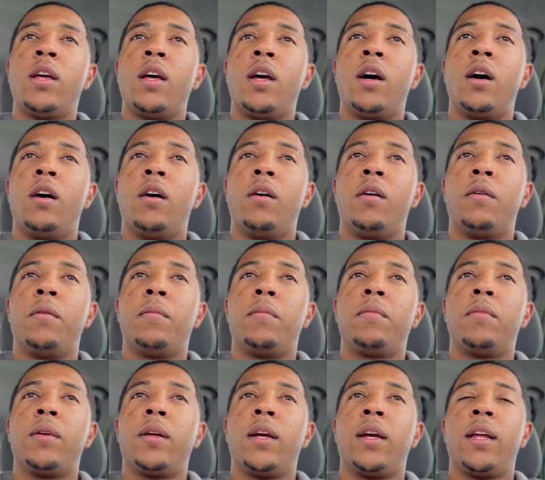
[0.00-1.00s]

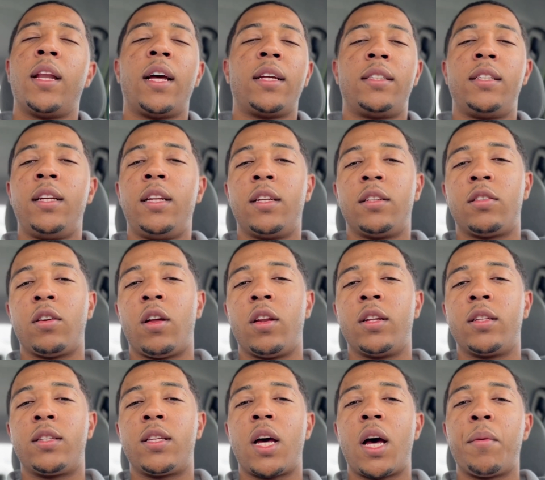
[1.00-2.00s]
And I see this all the
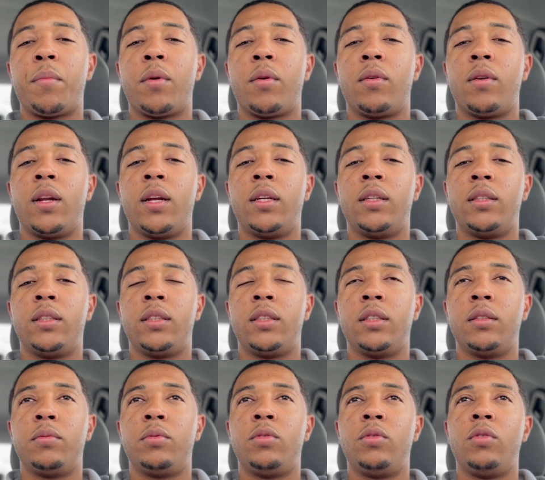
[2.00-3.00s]
time in
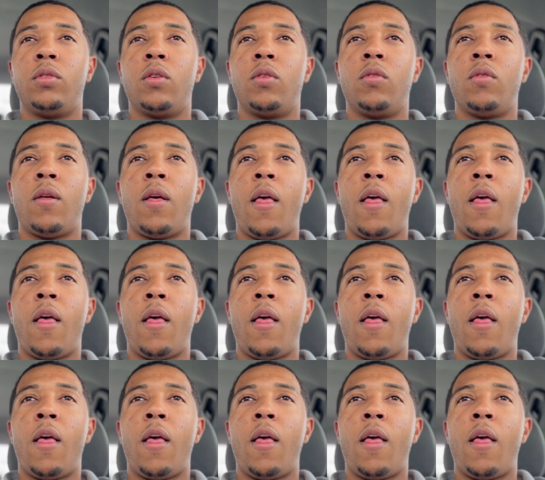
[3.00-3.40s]
relationships, you know.